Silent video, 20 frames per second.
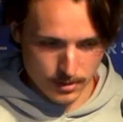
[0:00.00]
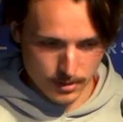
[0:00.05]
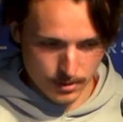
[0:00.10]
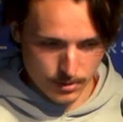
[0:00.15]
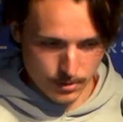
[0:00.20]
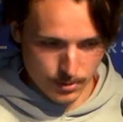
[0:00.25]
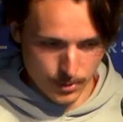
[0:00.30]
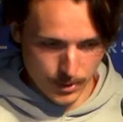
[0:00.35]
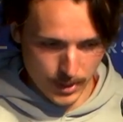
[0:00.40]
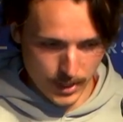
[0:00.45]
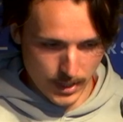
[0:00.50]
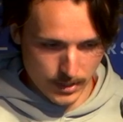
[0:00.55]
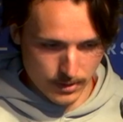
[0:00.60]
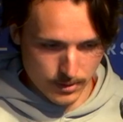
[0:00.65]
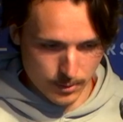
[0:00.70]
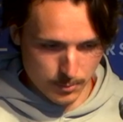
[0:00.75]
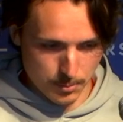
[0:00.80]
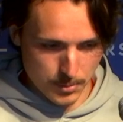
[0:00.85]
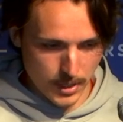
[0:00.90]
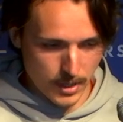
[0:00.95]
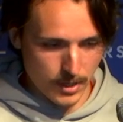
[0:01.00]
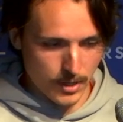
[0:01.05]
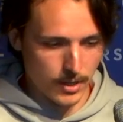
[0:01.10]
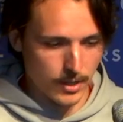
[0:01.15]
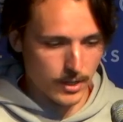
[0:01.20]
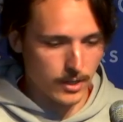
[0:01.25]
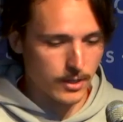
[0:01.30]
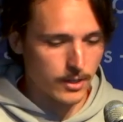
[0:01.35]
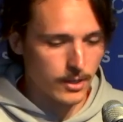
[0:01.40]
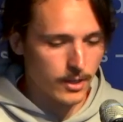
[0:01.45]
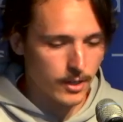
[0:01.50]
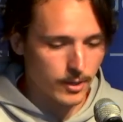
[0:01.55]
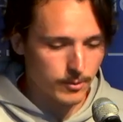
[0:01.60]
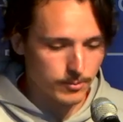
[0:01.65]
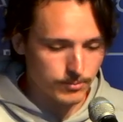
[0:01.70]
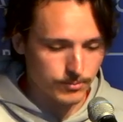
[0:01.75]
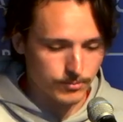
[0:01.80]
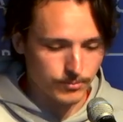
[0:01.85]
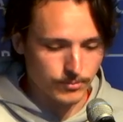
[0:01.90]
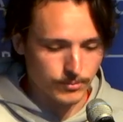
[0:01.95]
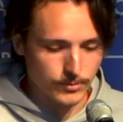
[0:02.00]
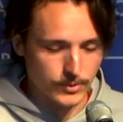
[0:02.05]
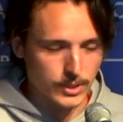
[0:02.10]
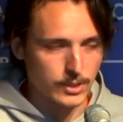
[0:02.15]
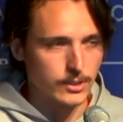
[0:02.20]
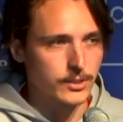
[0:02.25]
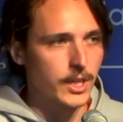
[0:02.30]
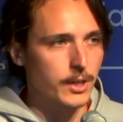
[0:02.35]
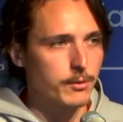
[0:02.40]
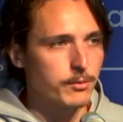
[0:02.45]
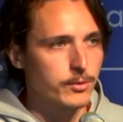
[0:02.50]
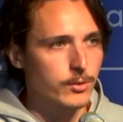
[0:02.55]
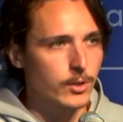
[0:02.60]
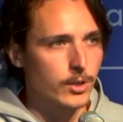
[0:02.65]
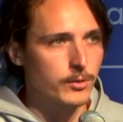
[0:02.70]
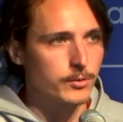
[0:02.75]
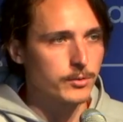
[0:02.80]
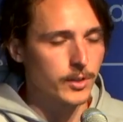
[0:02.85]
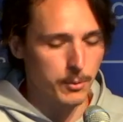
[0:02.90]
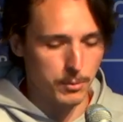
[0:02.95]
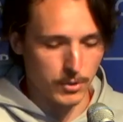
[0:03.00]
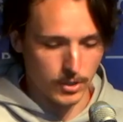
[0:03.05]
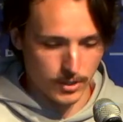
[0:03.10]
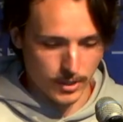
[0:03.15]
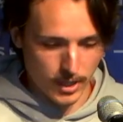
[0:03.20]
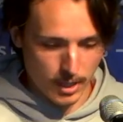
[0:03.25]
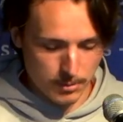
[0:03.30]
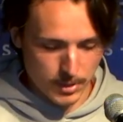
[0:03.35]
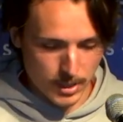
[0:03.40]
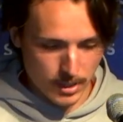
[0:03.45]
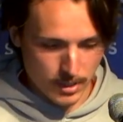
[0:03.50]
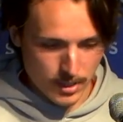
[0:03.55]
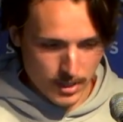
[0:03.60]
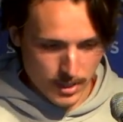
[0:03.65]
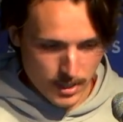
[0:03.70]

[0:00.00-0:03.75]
created by the dev of Abracadabra.